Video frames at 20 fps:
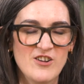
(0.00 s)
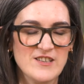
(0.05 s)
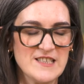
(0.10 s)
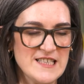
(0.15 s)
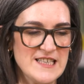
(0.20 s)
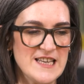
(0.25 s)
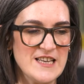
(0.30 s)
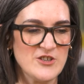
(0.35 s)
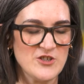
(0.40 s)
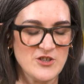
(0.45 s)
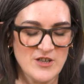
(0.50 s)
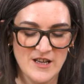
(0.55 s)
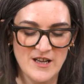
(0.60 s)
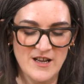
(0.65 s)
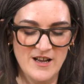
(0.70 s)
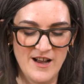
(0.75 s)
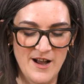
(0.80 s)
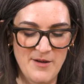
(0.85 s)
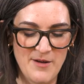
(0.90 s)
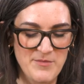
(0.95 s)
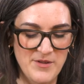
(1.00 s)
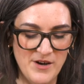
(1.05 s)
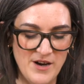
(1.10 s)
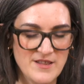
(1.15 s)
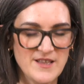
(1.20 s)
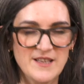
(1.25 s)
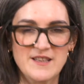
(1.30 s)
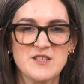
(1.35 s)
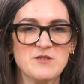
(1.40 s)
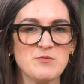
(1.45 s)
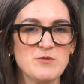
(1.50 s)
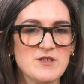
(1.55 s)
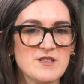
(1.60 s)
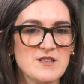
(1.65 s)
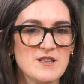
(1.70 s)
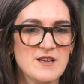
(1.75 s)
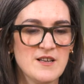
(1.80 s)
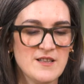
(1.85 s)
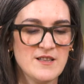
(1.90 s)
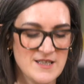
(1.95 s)
dish that I think this
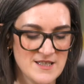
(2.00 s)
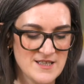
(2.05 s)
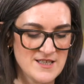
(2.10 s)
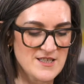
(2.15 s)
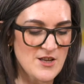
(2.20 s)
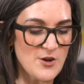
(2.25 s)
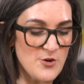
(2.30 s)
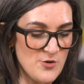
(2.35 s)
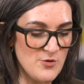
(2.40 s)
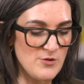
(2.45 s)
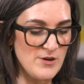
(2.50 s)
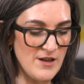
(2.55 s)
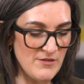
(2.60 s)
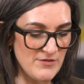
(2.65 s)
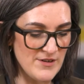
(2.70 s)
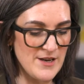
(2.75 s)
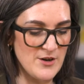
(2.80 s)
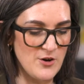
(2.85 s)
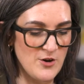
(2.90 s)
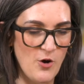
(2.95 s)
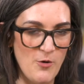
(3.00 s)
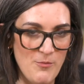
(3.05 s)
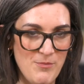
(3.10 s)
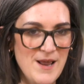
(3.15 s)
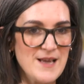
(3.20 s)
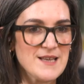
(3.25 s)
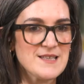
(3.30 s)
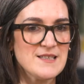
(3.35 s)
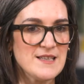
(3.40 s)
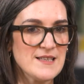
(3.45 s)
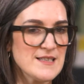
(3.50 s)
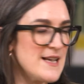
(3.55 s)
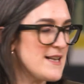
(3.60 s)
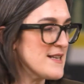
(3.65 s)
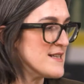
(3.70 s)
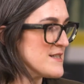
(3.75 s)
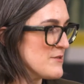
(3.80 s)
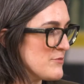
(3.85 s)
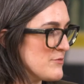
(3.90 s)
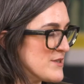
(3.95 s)
is so lovely and complex and
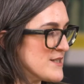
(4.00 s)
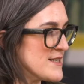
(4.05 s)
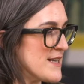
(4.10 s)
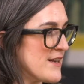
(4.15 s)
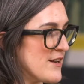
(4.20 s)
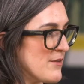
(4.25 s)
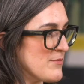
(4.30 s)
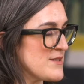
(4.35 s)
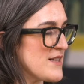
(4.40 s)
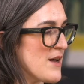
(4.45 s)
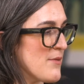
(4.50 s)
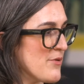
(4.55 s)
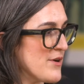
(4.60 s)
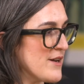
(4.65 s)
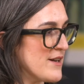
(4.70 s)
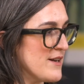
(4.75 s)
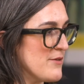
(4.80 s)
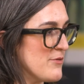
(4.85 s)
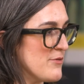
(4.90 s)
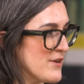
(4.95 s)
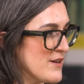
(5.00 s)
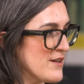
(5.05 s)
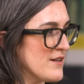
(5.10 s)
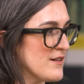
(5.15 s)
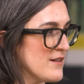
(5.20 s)
intense. It would stand up to that brilliantly, wouldn't it?